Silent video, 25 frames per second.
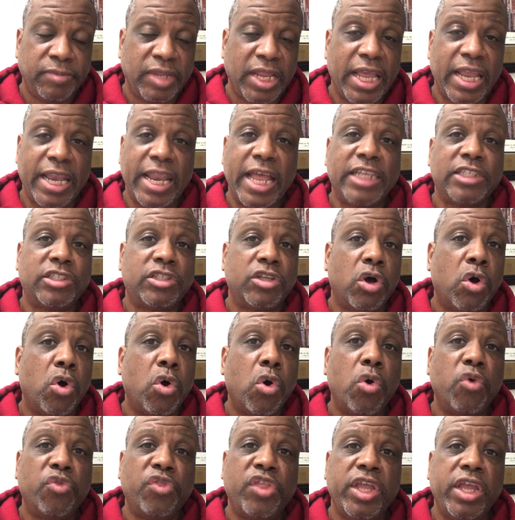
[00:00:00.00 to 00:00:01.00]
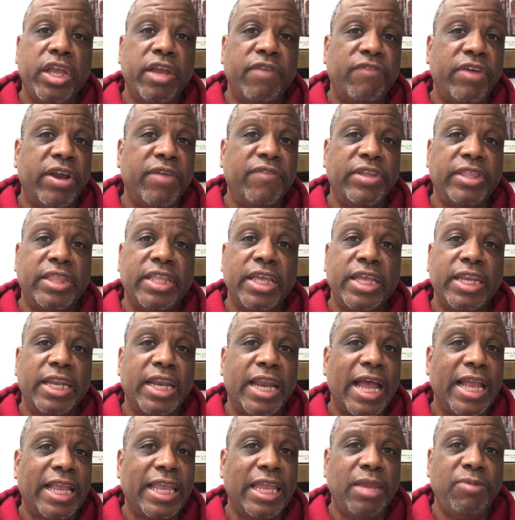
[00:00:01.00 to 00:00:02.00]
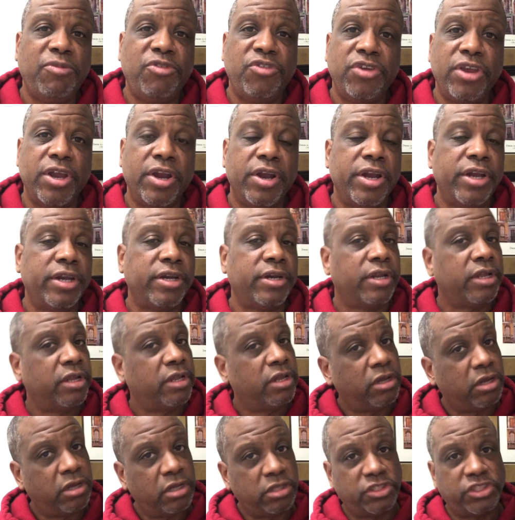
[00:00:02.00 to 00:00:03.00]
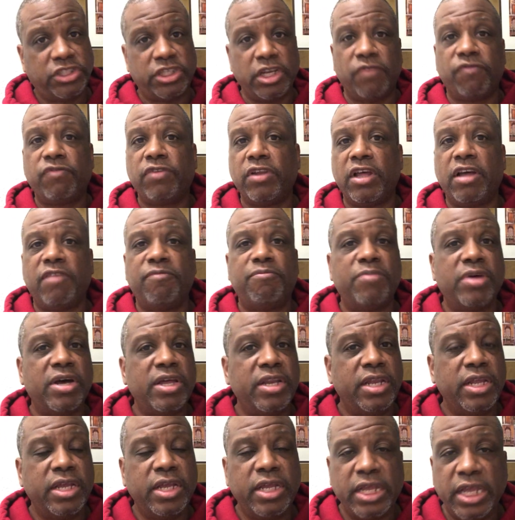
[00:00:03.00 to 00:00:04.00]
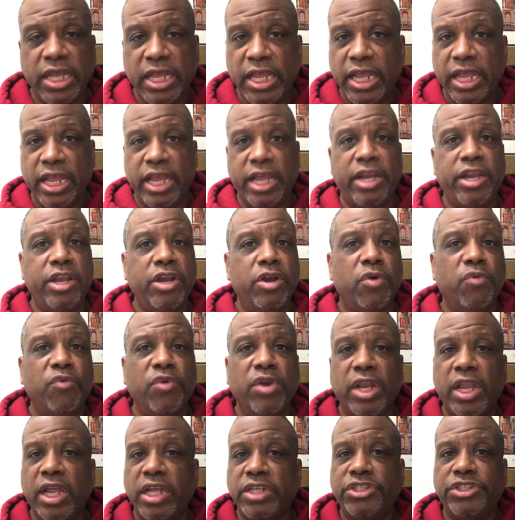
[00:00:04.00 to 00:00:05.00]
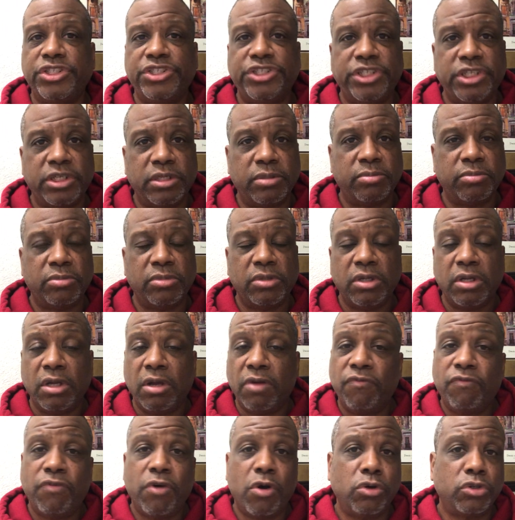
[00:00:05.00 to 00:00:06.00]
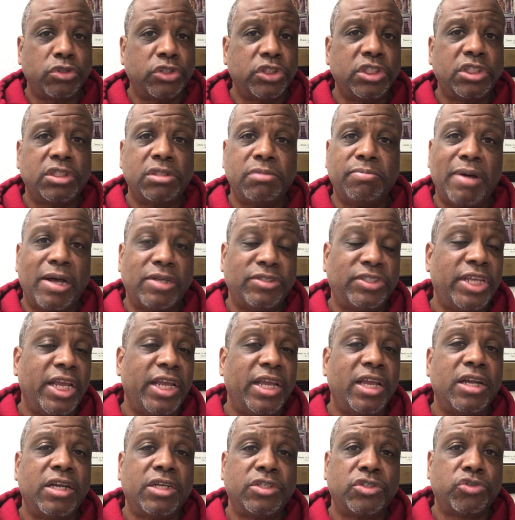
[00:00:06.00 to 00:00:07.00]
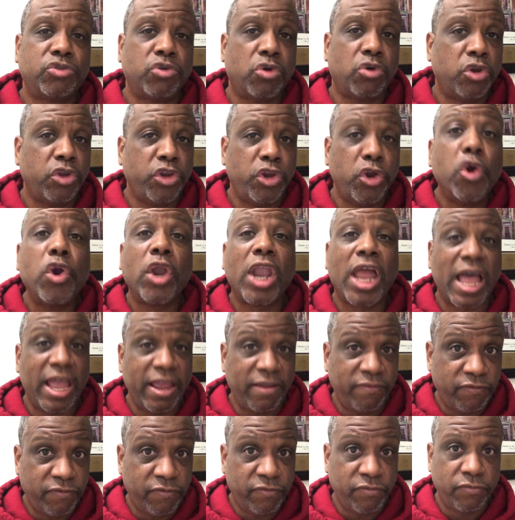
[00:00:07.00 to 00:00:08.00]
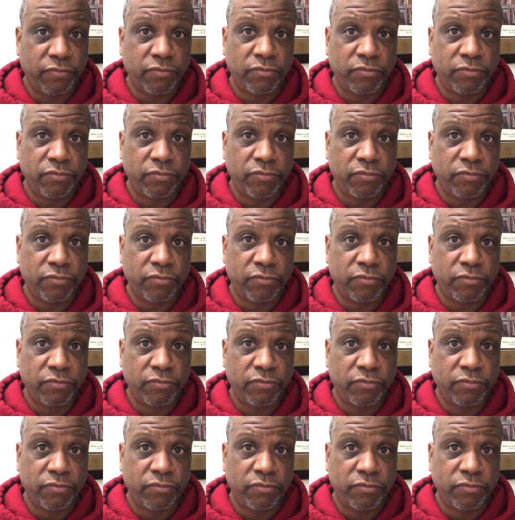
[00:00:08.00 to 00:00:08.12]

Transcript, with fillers: And that's the whole thing of everything that I keep sharing on Self Love Monday and here in Relationship. Folks, this is about taking control of your life